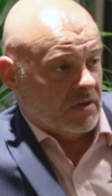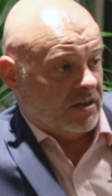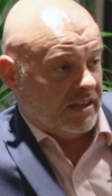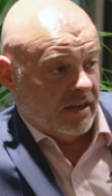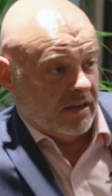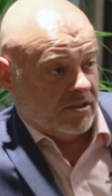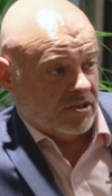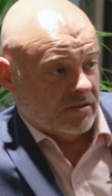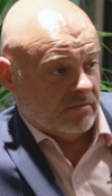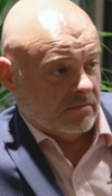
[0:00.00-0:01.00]

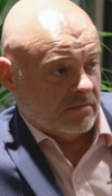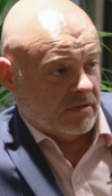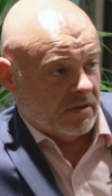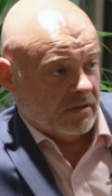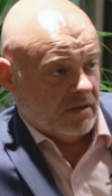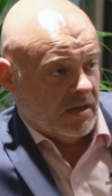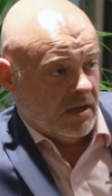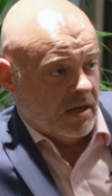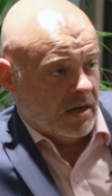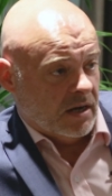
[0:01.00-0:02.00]
engaging. Yeah,
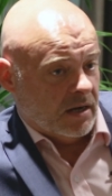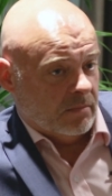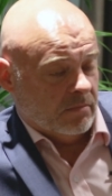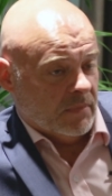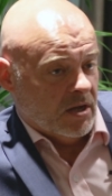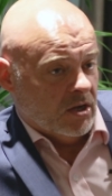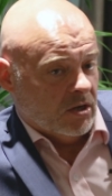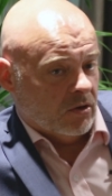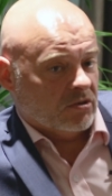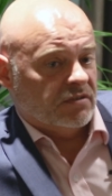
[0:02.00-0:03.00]

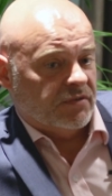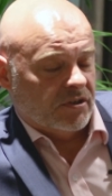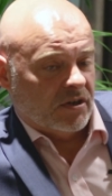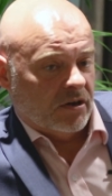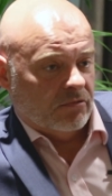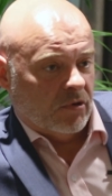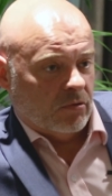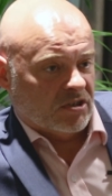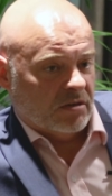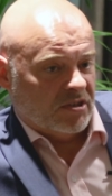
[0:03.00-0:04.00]
lots of other kind of
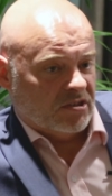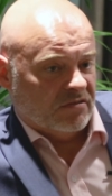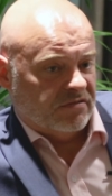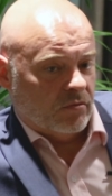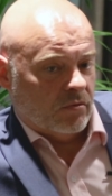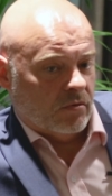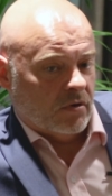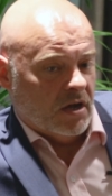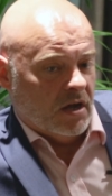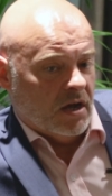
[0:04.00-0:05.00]
roles coming to the fore
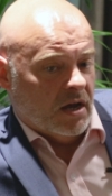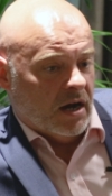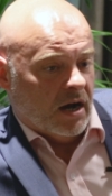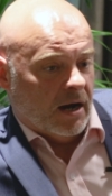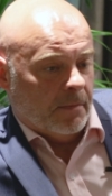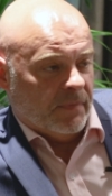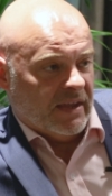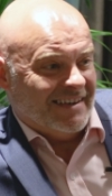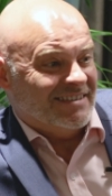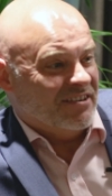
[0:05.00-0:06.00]

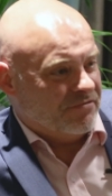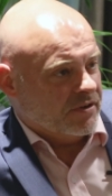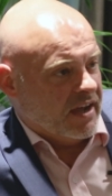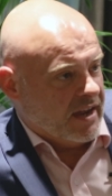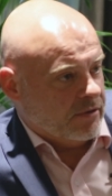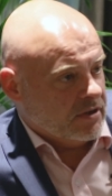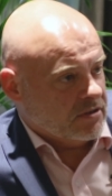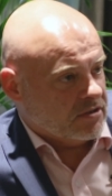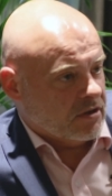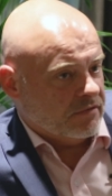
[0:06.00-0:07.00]
in different
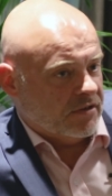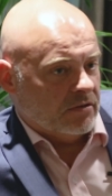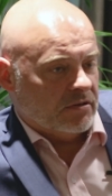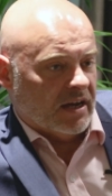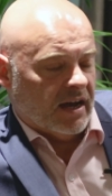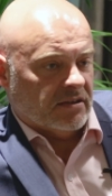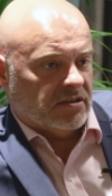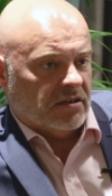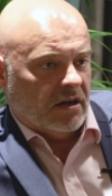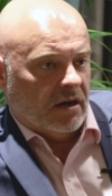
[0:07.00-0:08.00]
areas. So if you look
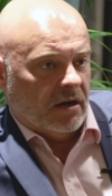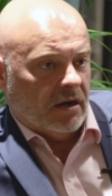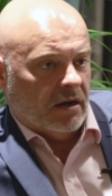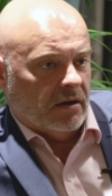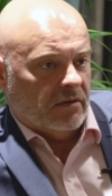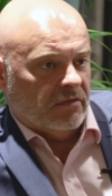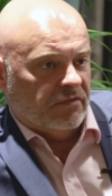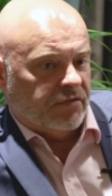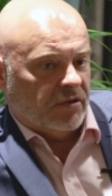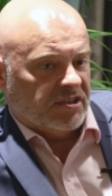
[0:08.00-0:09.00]
at,
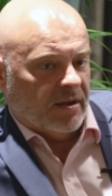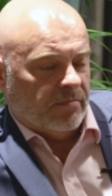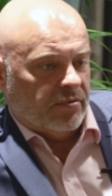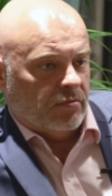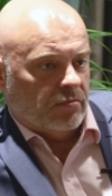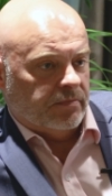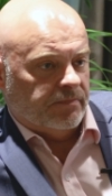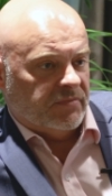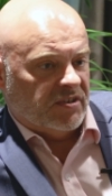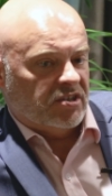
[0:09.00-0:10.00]
for example,
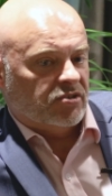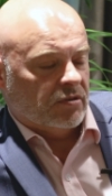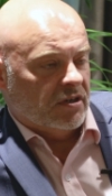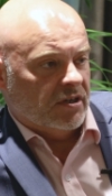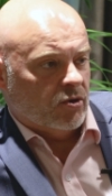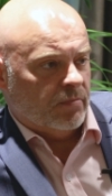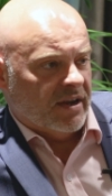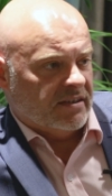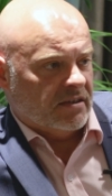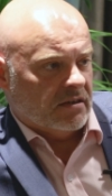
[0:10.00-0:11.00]
digital learning or
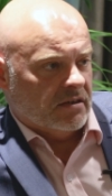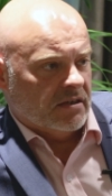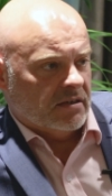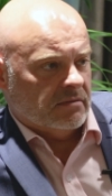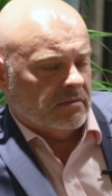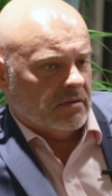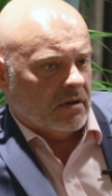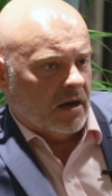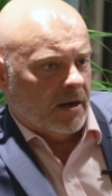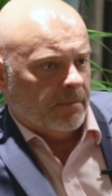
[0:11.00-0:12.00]
blended learning,
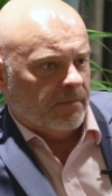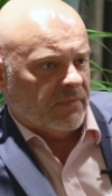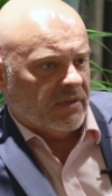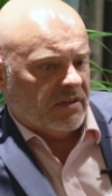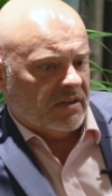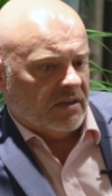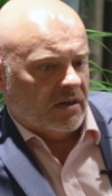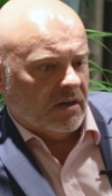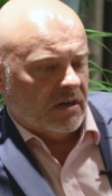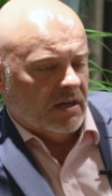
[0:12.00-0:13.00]

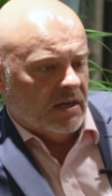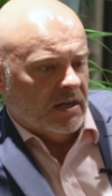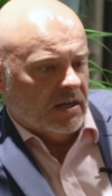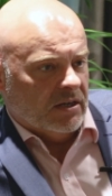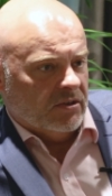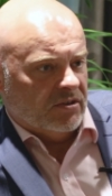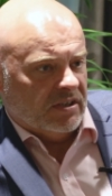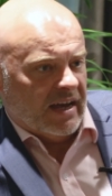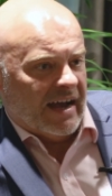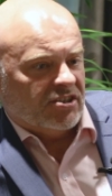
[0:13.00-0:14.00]
the
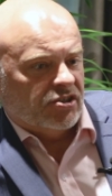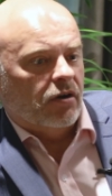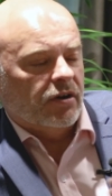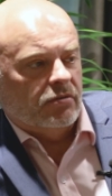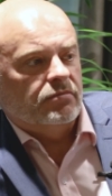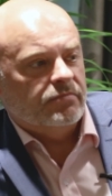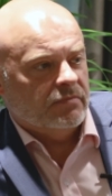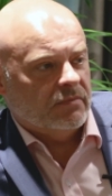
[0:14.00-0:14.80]
agile